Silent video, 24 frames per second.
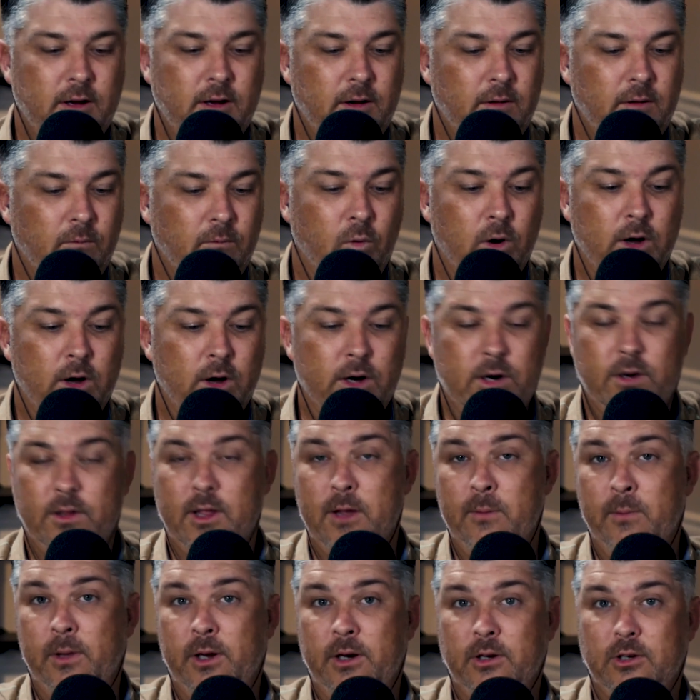What are they
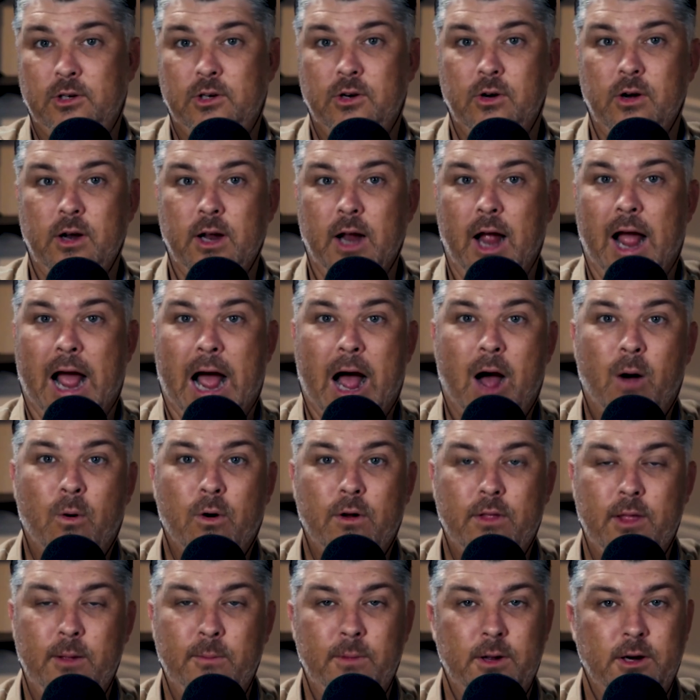ministering? How are
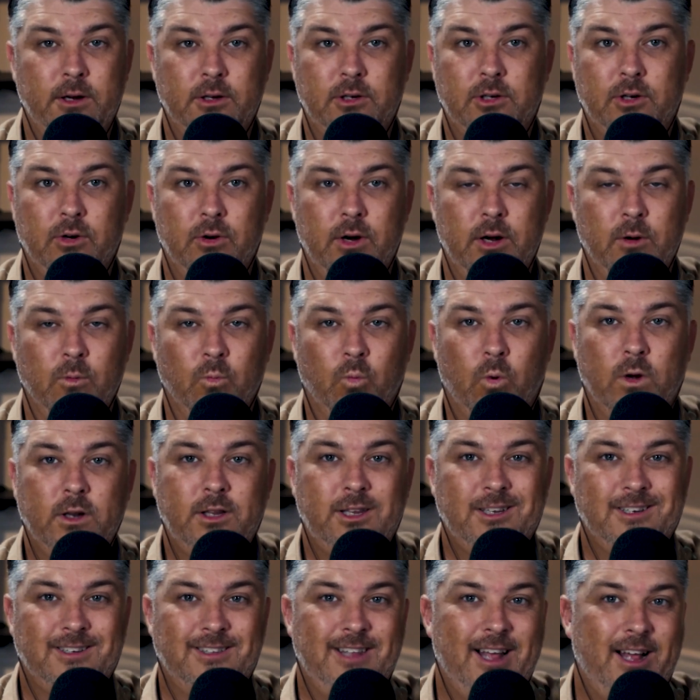they ministering? What
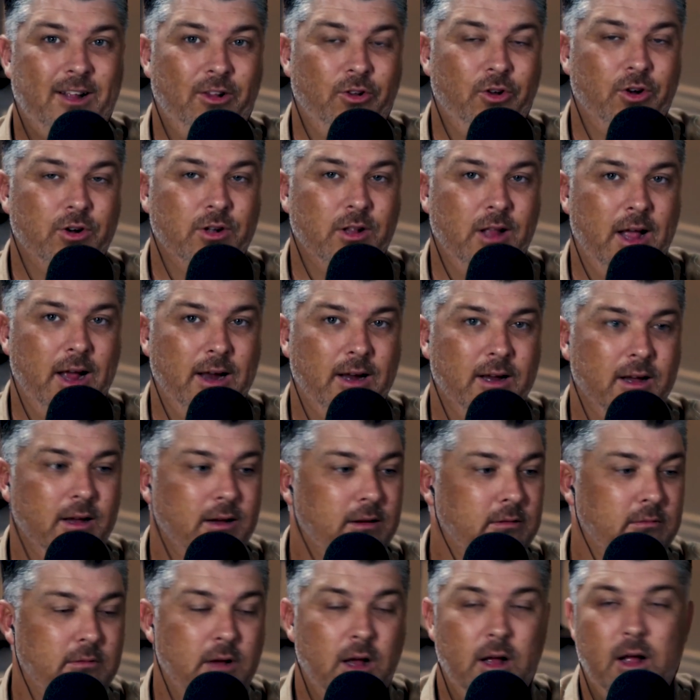does that look like?
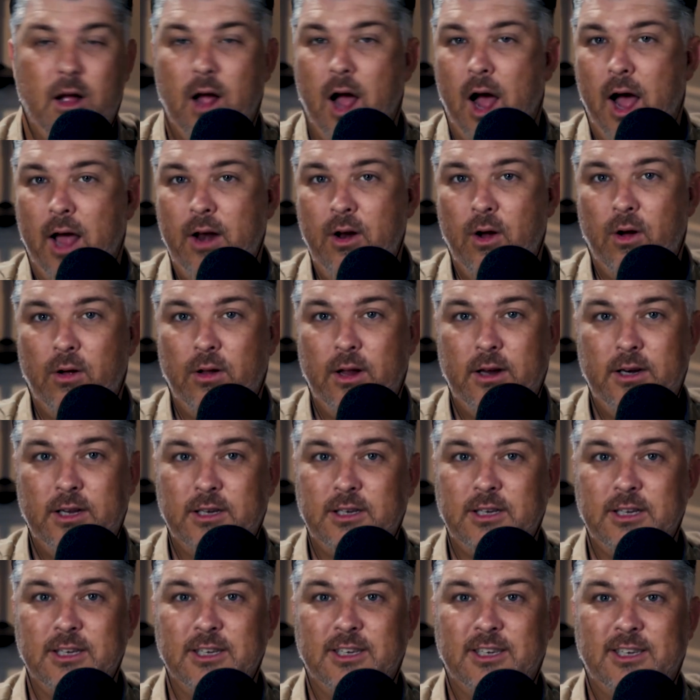It
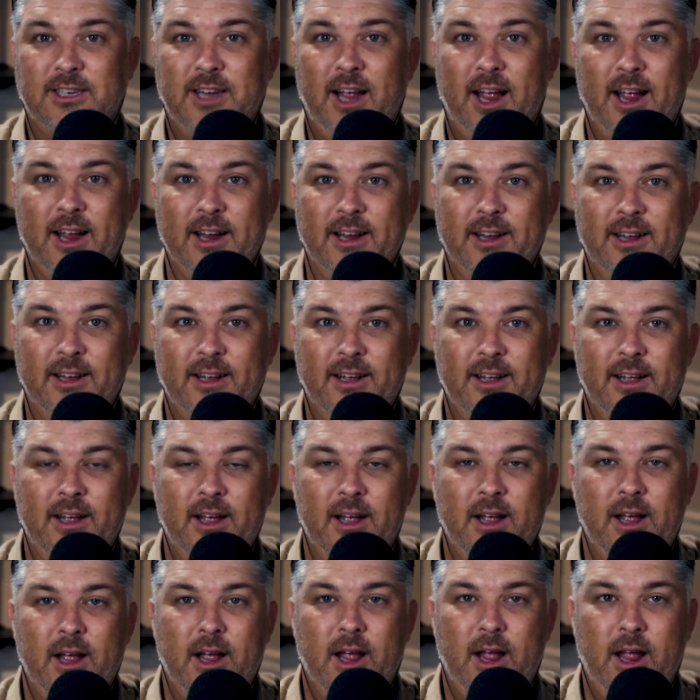doesn't say.
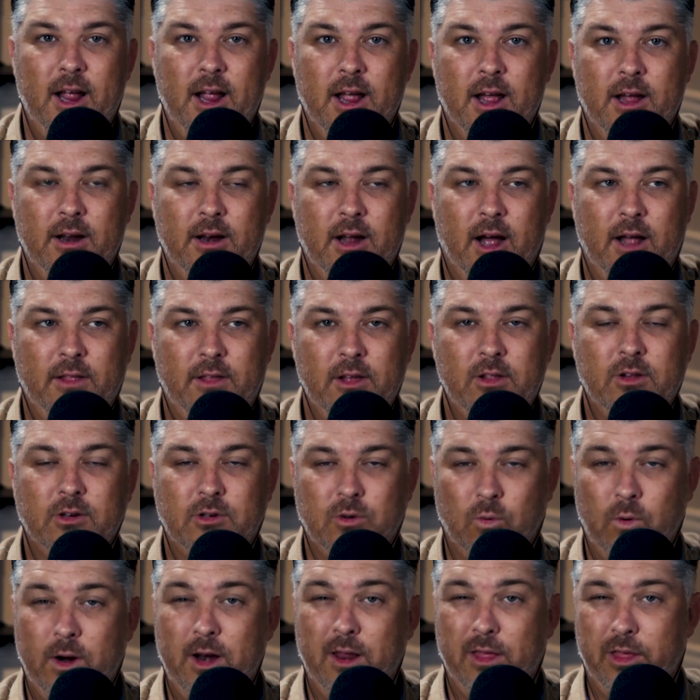And I think there's a
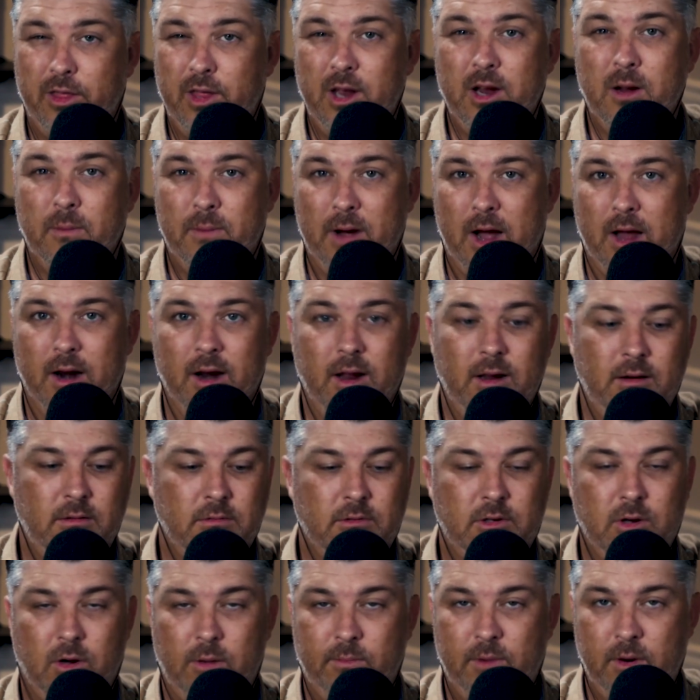way to think about it.
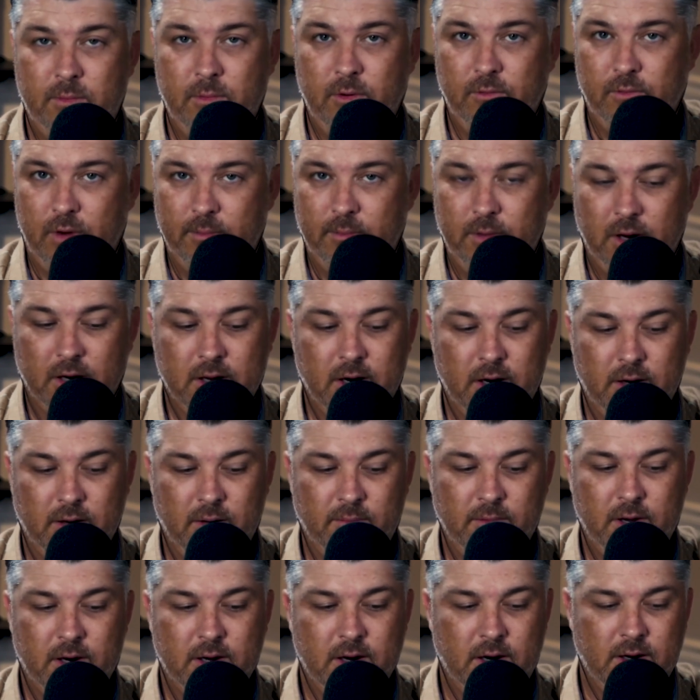So I'm going to move. I'm not
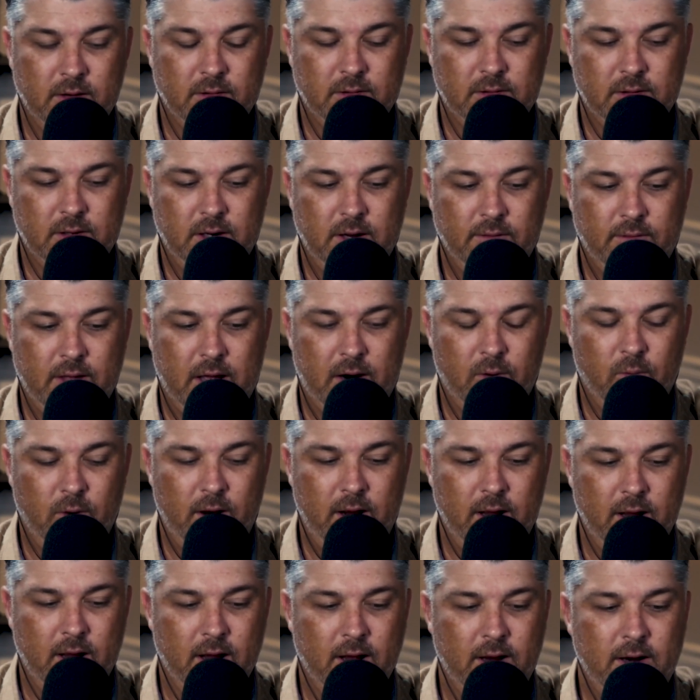going to give that away
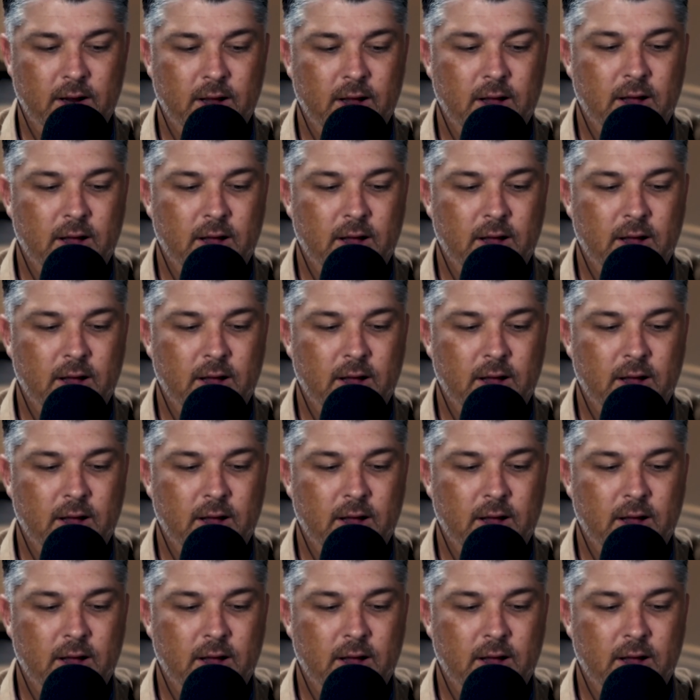yet.